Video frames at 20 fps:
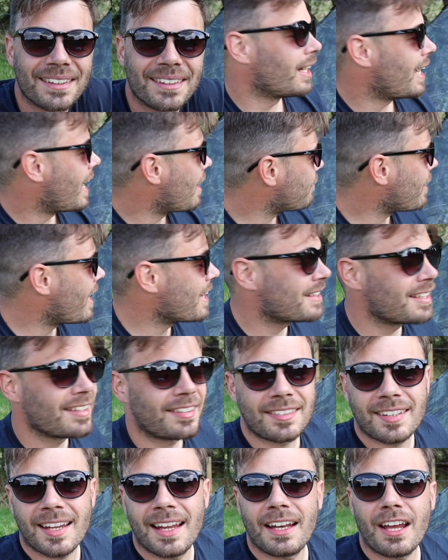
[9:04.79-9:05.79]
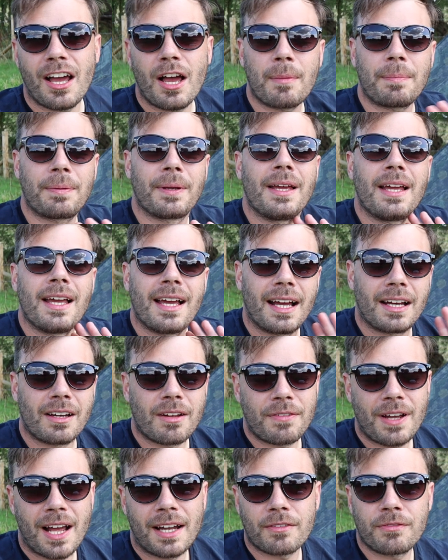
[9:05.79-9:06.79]
I have had this tent up and
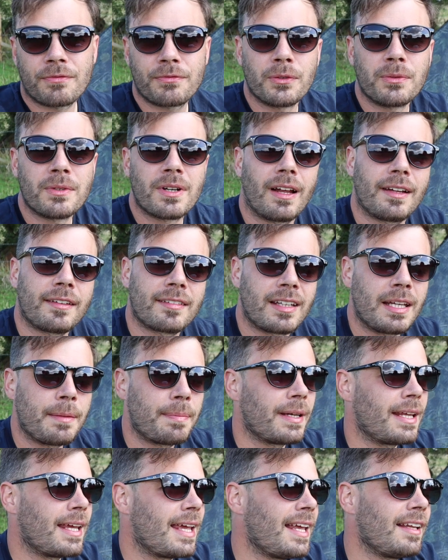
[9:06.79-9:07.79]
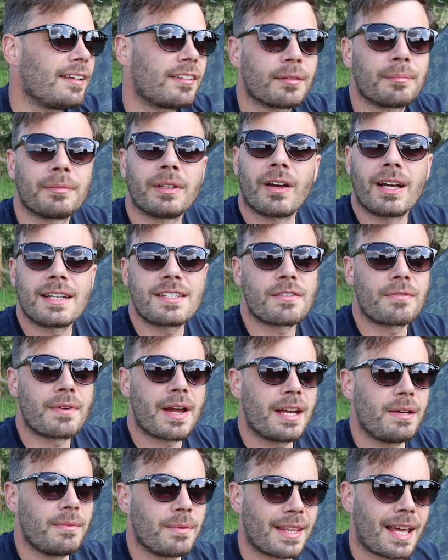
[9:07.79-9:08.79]
I've had a full night's sleep in it in some lighter
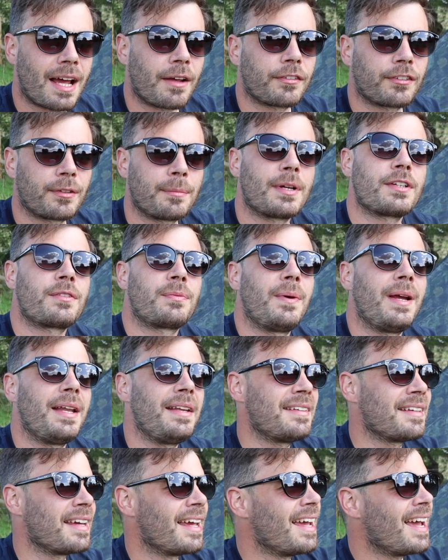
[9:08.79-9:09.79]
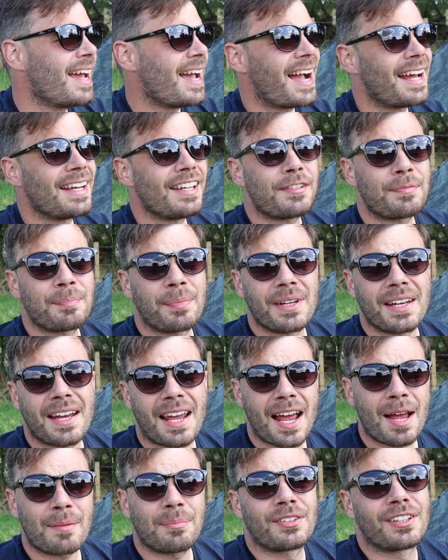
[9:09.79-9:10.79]
rain without so much wind, and it's been
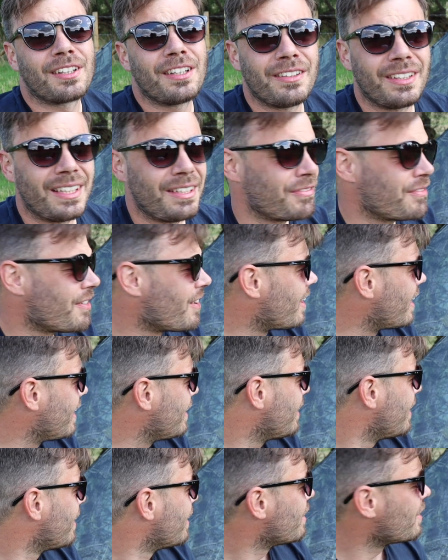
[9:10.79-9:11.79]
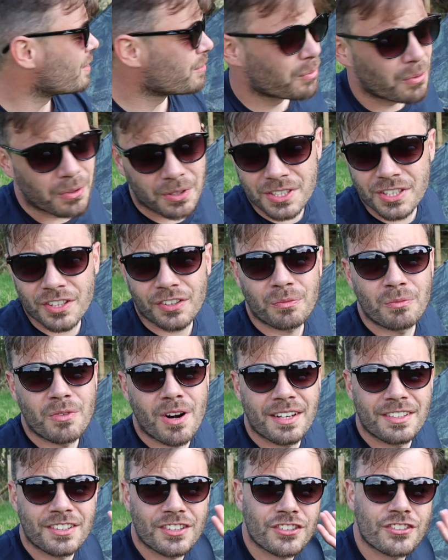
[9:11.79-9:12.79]
absolutely fine. The water just
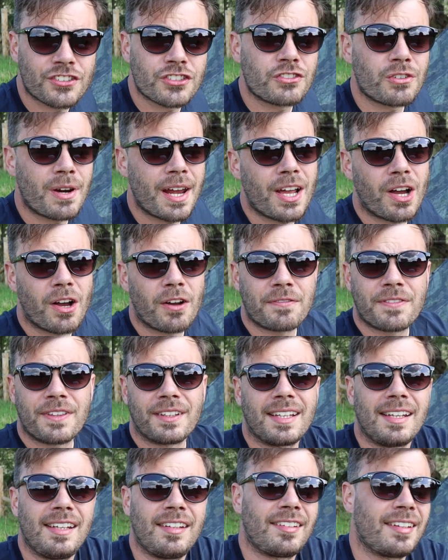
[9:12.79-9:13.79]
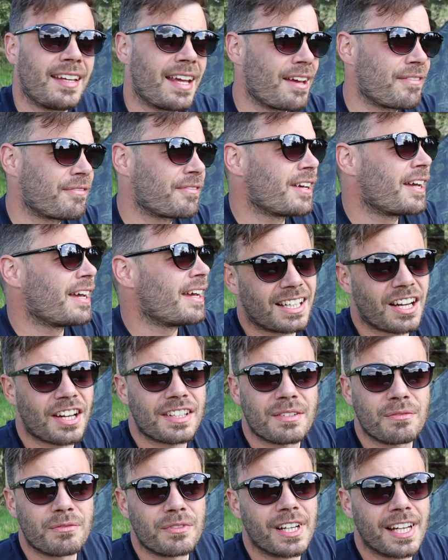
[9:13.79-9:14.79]
runs straight off the DCF, and I
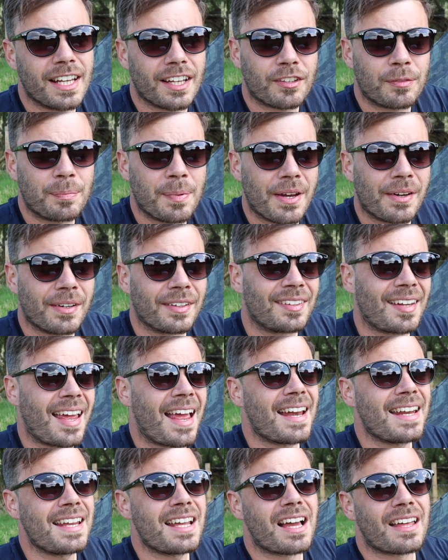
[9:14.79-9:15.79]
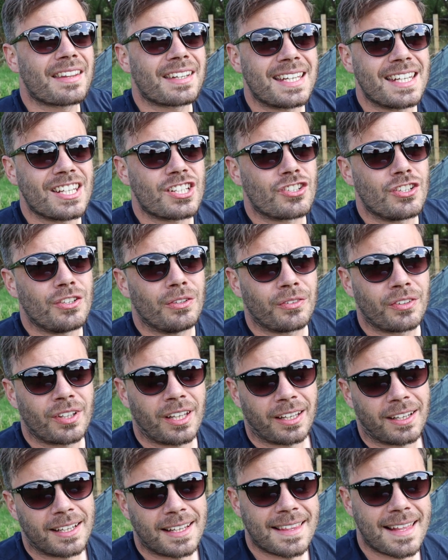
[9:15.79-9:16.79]
didn't really experience any other issues
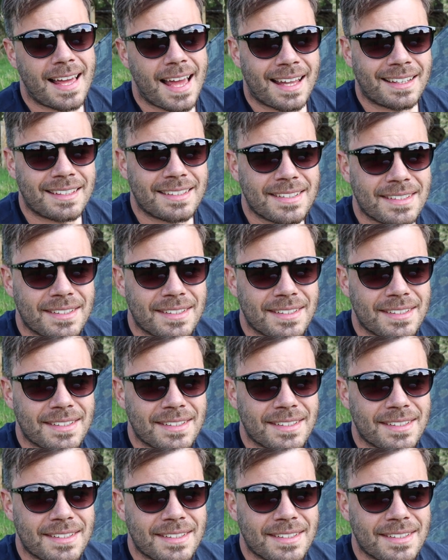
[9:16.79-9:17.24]
like that.